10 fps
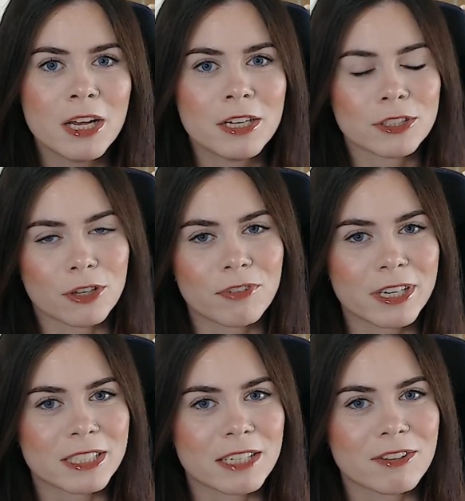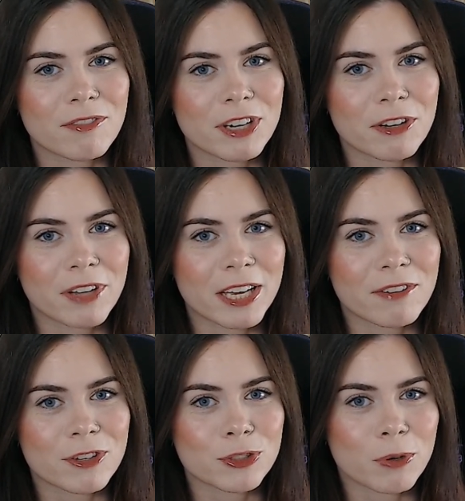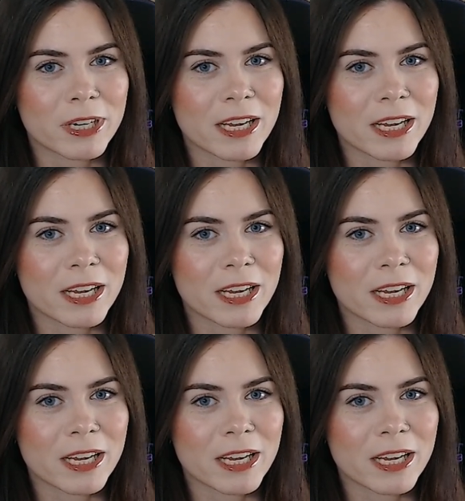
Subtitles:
Don't forget to give the video a like if you enjoyed it